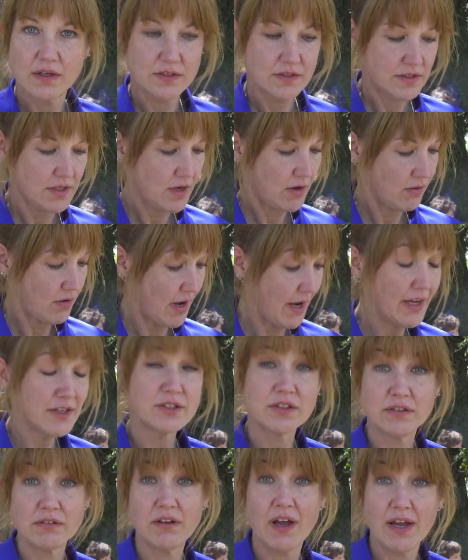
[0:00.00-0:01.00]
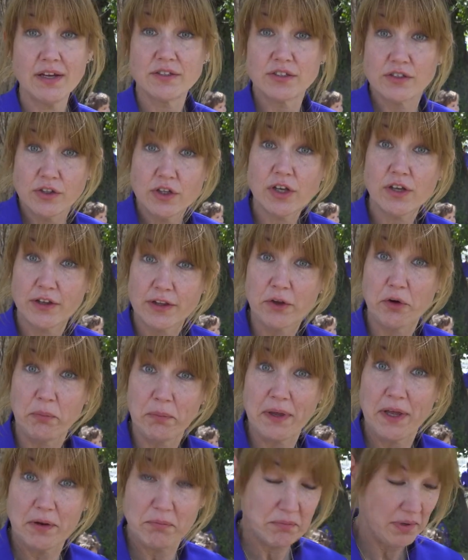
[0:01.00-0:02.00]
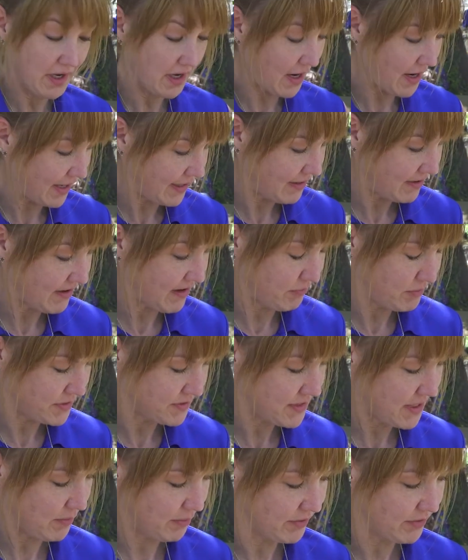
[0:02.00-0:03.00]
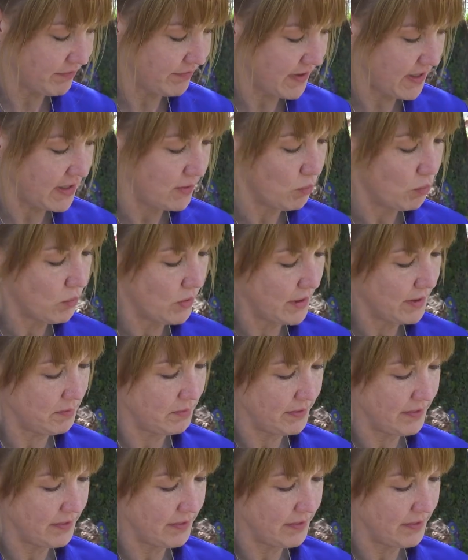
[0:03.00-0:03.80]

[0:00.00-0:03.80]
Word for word: So I had to, I had to look a little bit, but I, I was able to find one